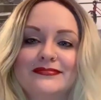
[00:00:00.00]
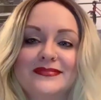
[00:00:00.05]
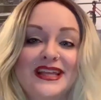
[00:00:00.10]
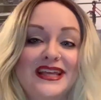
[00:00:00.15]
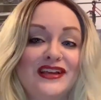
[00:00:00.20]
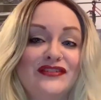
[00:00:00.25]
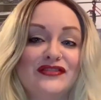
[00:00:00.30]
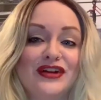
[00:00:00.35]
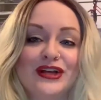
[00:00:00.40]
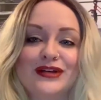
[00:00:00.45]

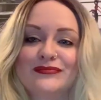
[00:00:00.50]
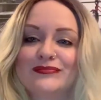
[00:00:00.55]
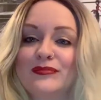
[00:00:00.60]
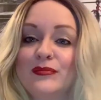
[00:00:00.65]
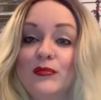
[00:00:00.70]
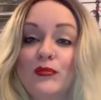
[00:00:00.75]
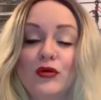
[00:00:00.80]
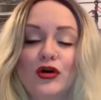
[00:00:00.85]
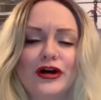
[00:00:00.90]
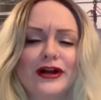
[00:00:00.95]
evening,
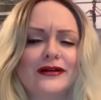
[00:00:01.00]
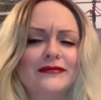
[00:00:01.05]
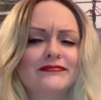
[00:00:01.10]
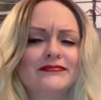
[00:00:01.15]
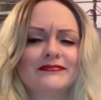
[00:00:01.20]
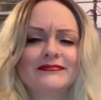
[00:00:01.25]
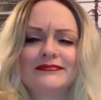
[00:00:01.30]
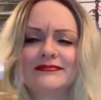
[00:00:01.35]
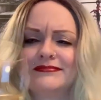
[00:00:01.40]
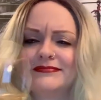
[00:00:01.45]
morning,
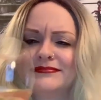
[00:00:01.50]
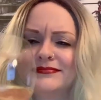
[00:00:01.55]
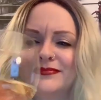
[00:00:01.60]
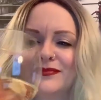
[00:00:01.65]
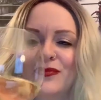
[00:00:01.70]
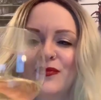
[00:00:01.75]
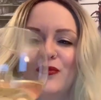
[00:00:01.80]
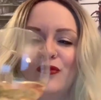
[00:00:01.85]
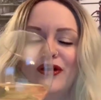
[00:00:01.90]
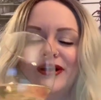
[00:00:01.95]

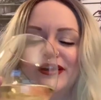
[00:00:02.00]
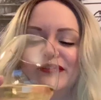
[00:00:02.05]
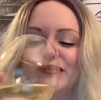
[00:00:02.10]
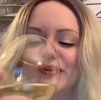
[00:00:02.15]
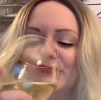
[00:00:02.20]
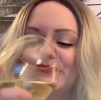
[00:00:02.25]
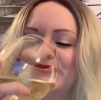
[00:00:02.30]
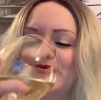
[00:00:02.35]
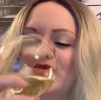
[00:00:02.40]
whatever.